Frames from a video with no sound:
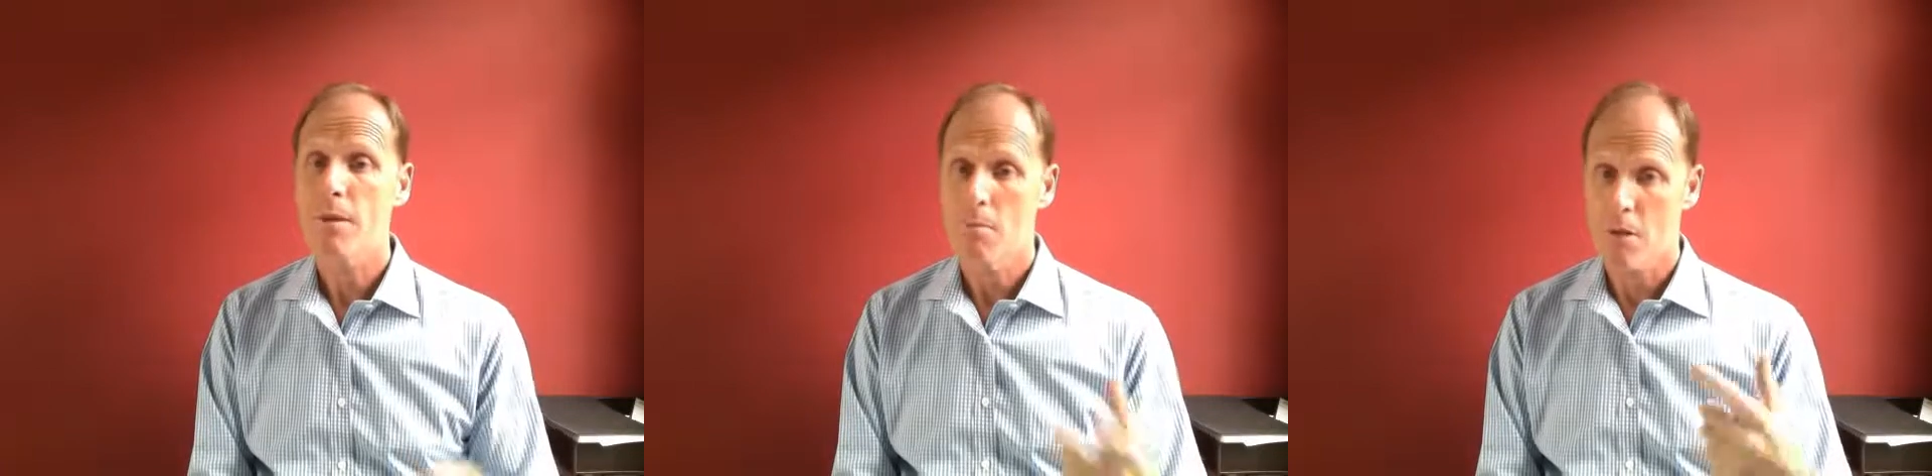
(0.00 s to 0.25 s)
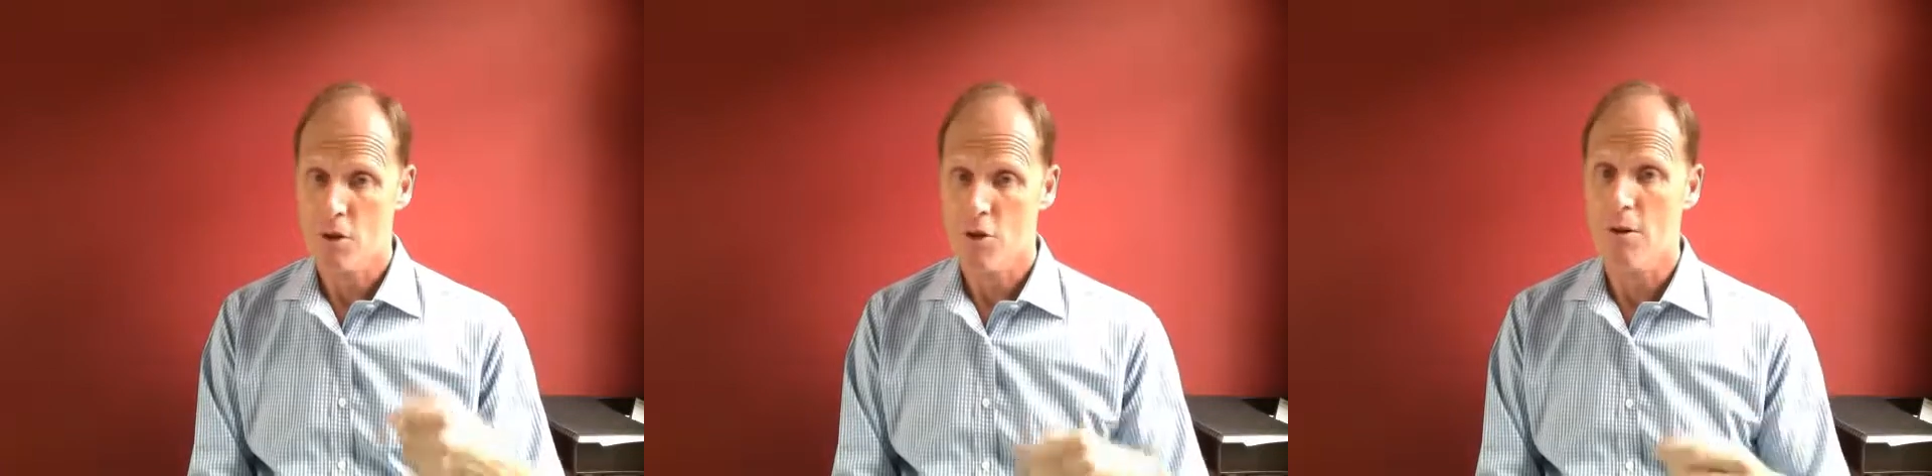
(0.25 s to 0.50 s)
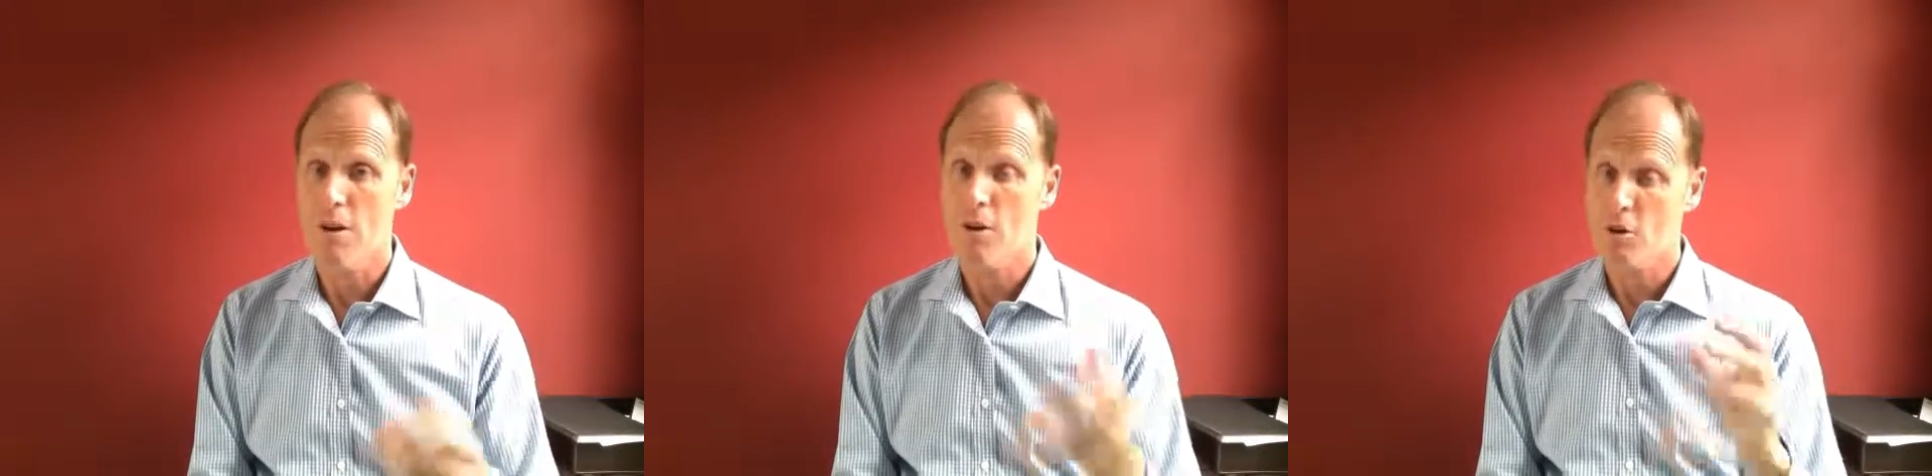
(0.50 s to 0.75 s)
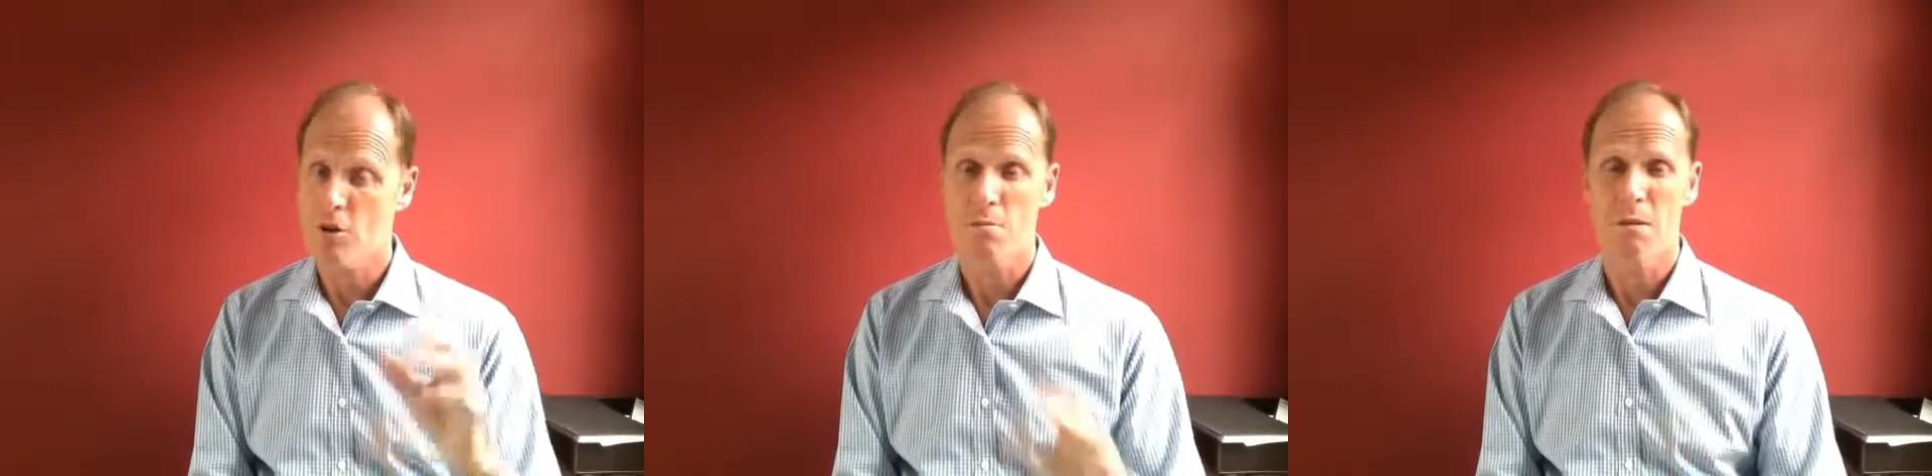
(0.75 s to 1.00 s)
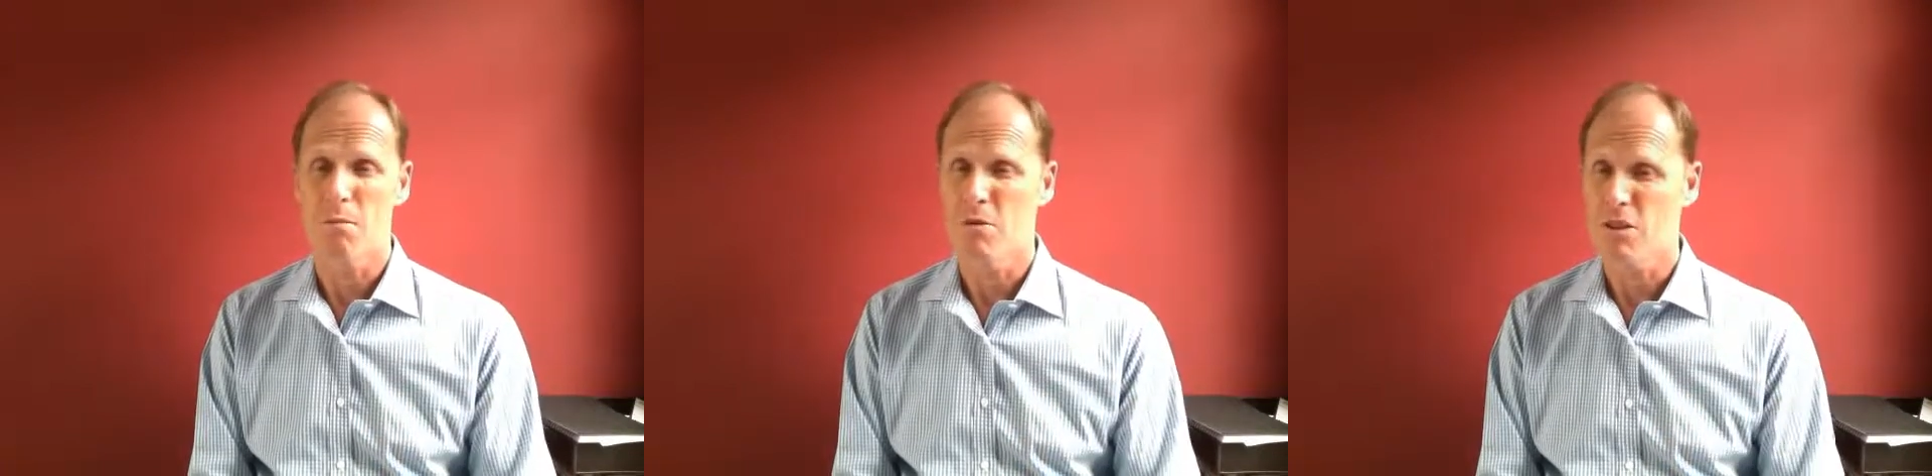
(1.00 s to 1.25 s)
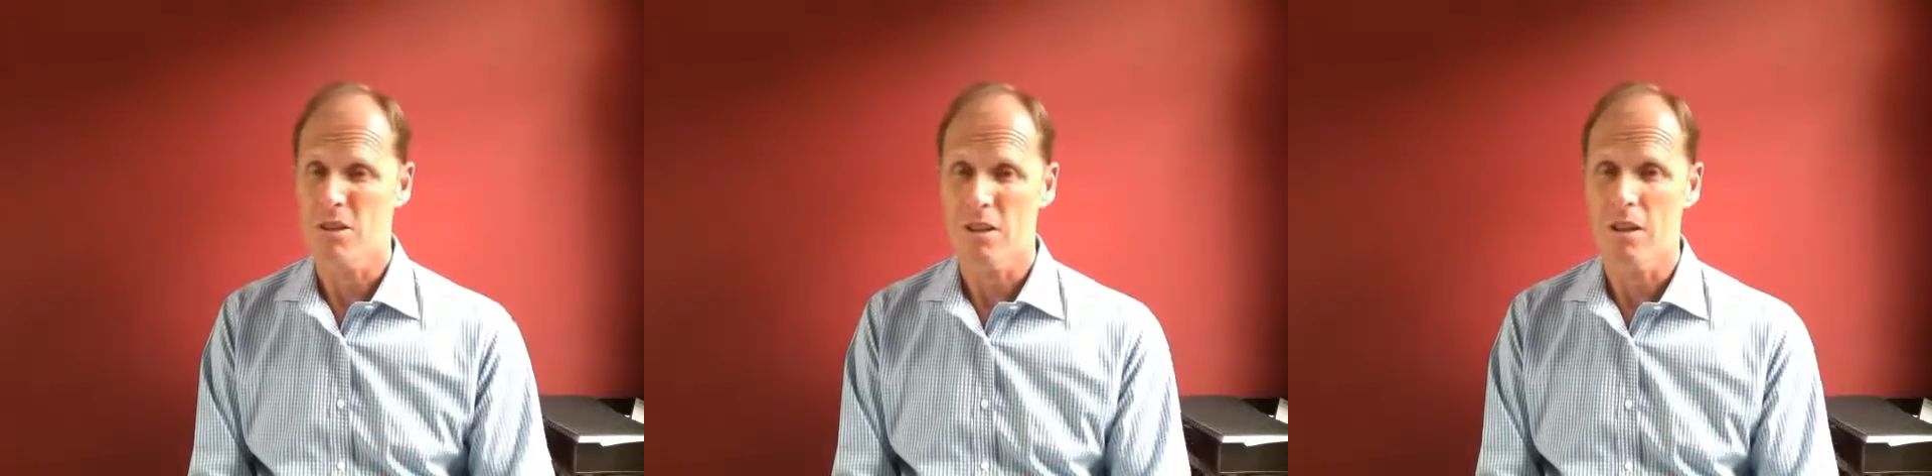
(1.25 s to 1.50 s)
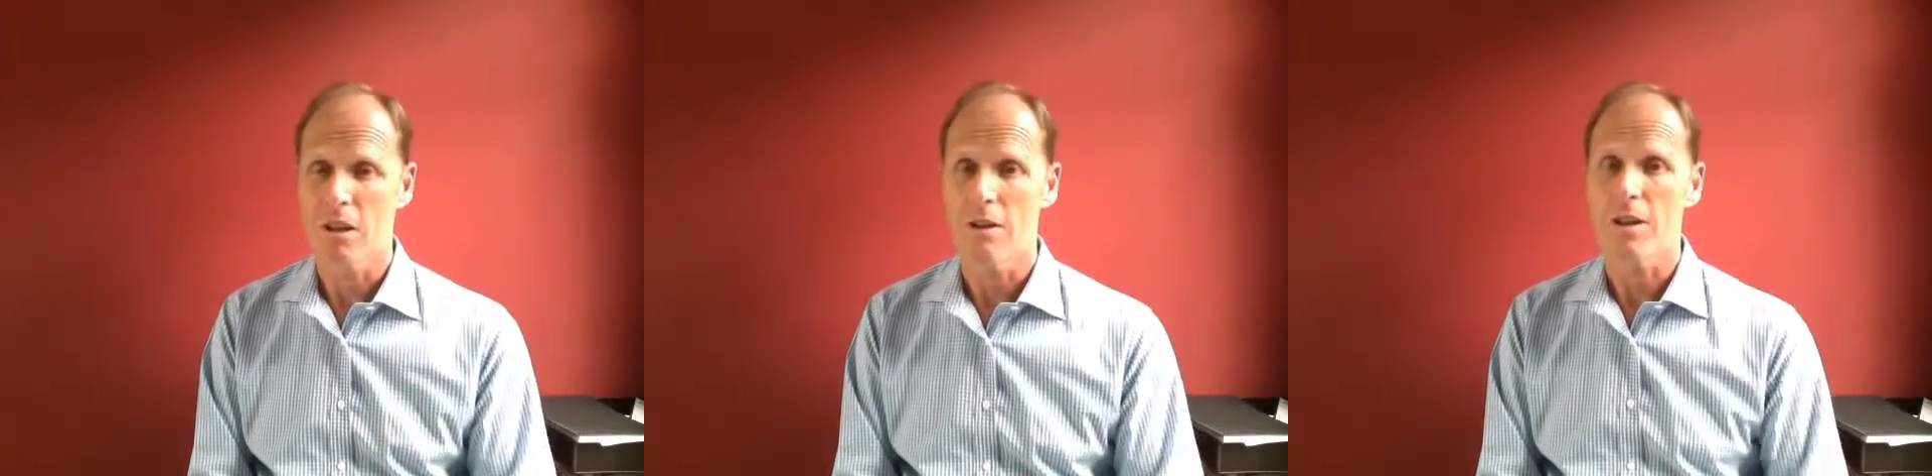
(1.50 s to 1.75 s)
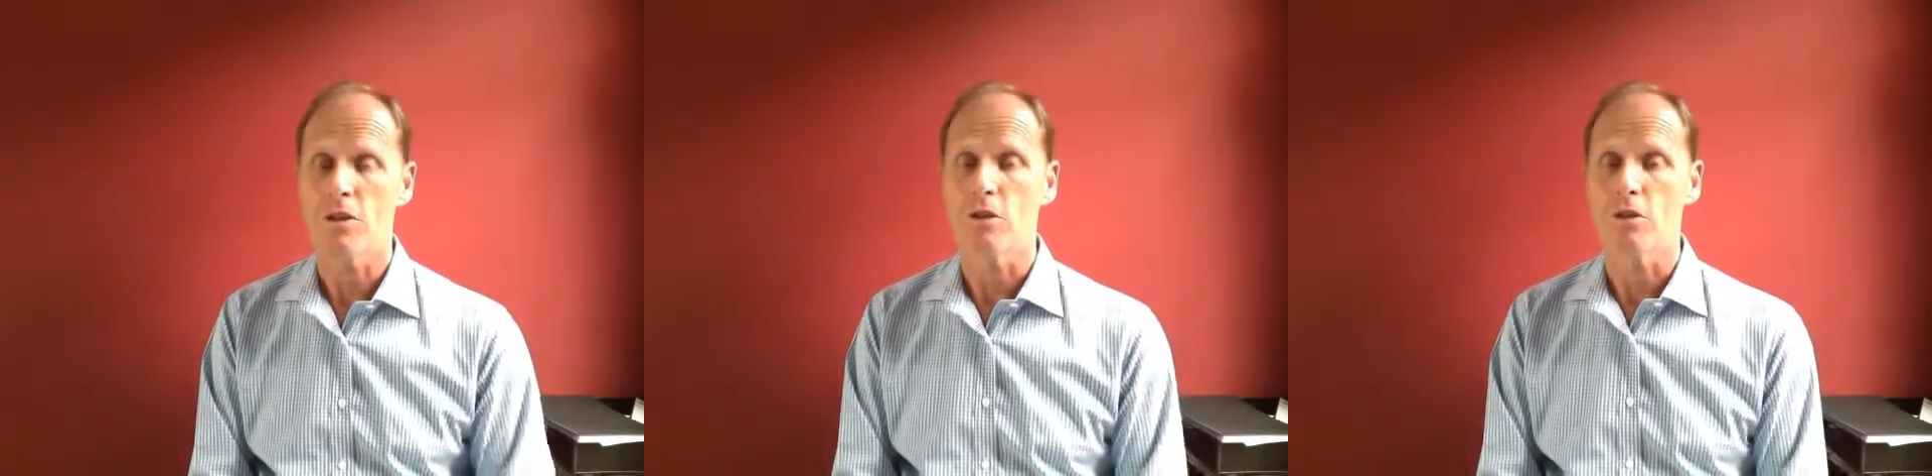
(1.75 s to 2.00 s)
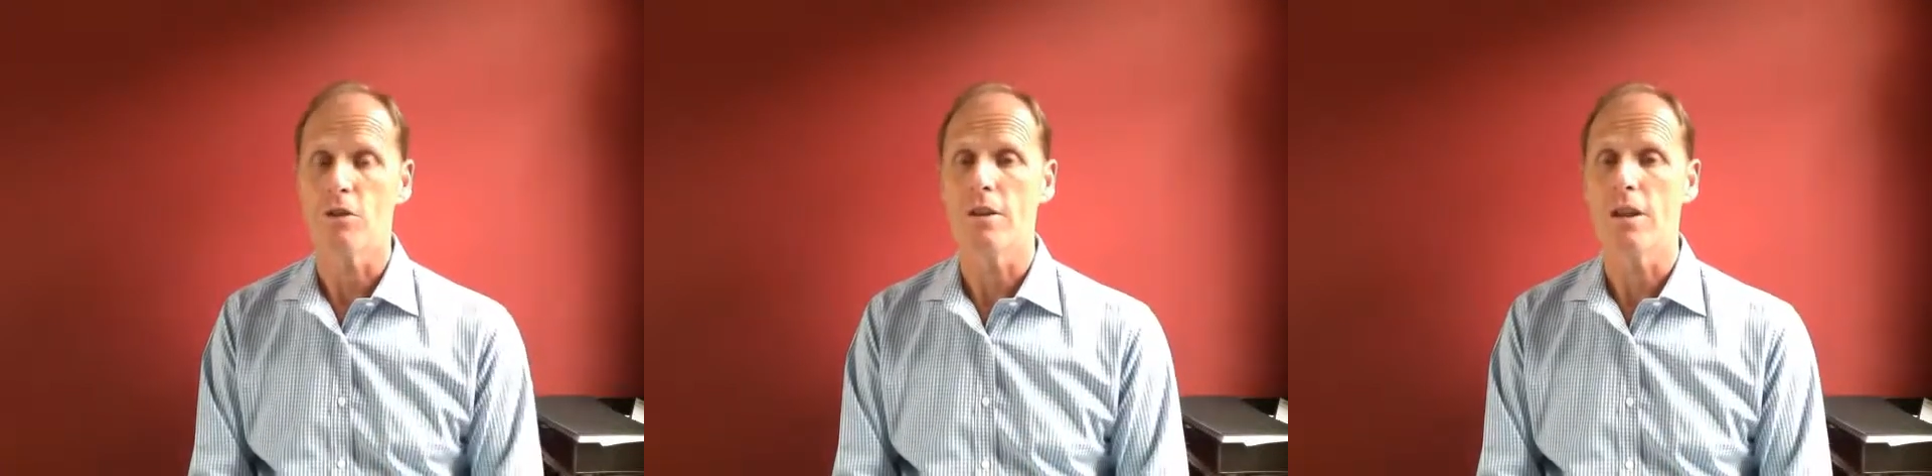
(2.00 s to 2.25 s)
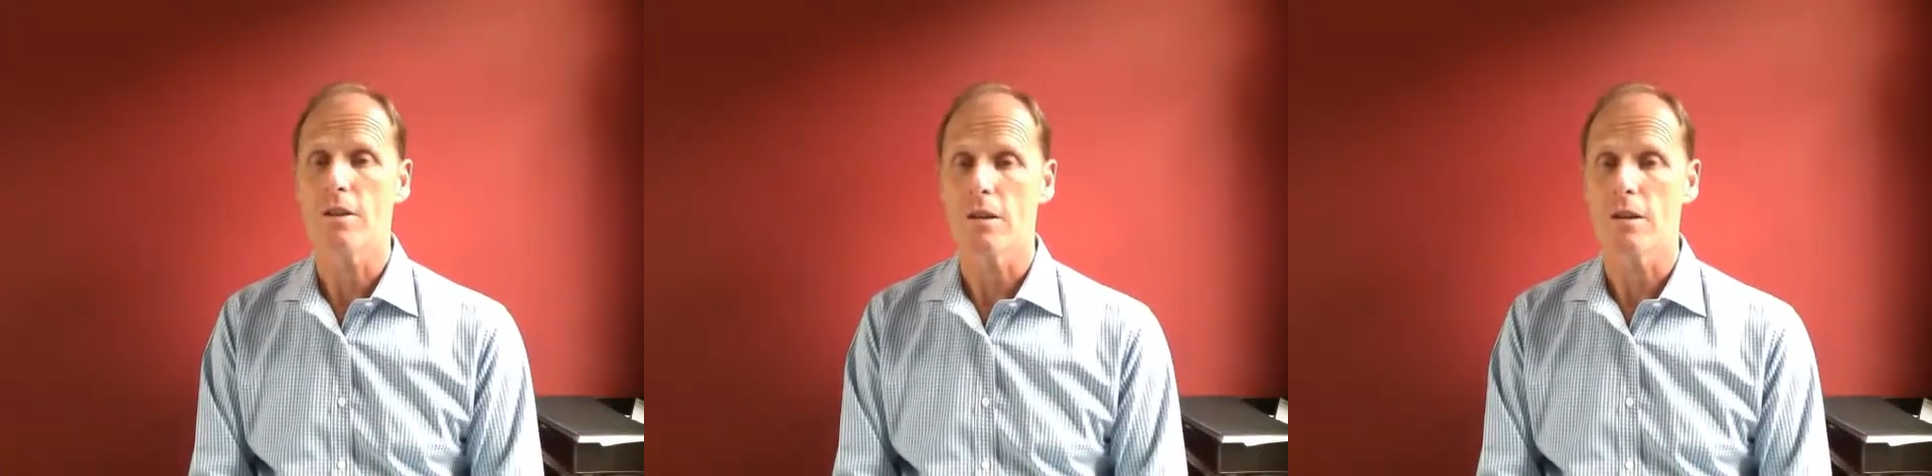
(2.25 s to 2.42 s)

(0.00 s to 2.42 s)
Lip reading: because your unconscious mind would just say, no, that's not good,